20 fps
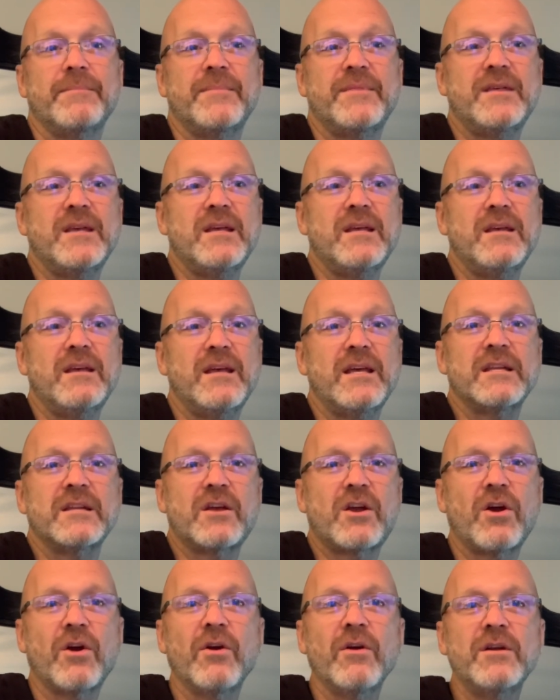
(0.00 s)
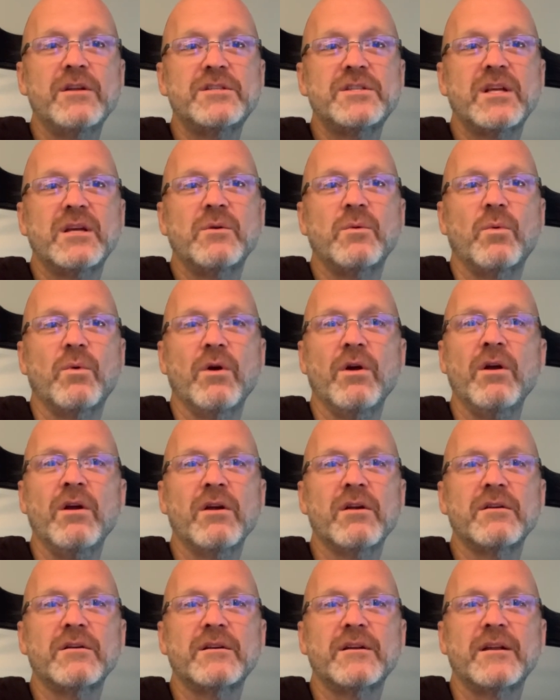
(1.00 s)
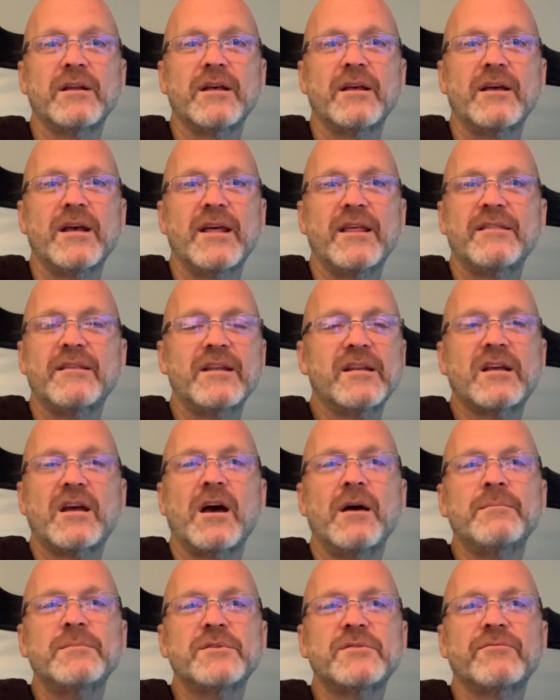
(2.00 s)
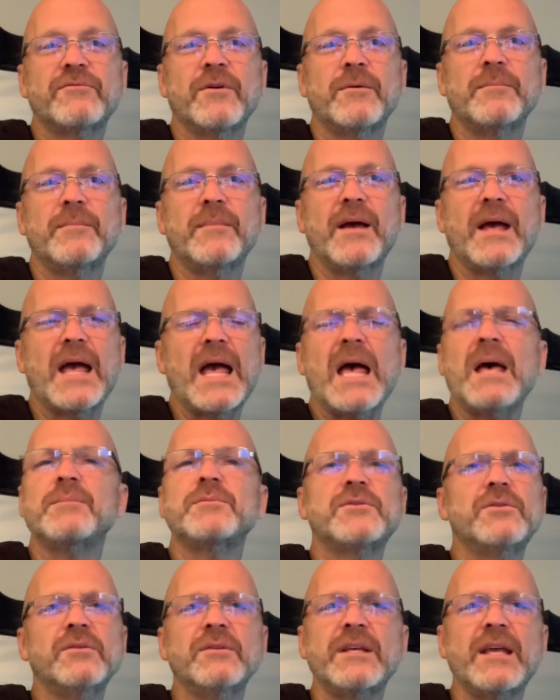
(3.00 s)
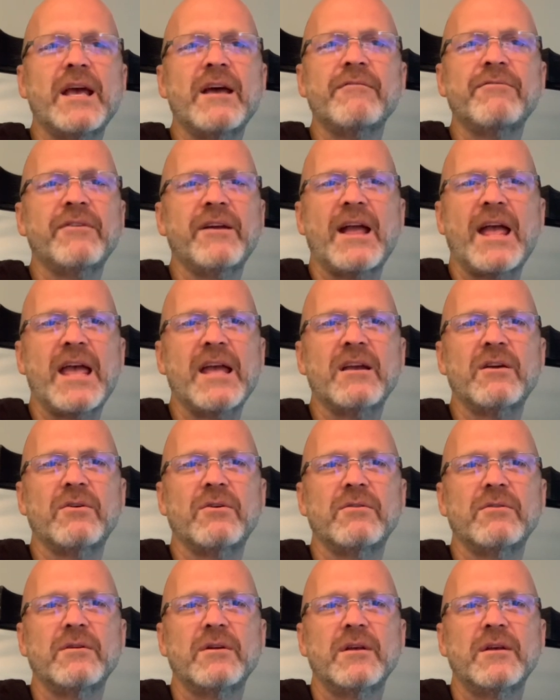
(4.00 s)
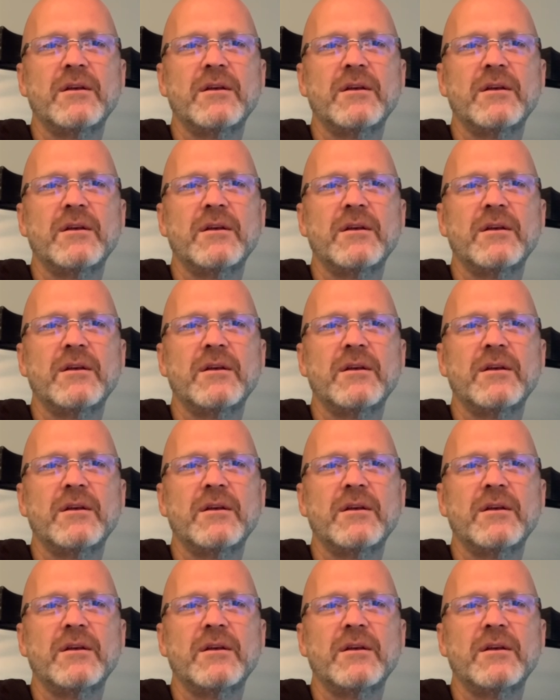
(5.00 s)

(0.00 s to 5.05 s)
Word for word: the encouraging word that comes from absolutely every angle.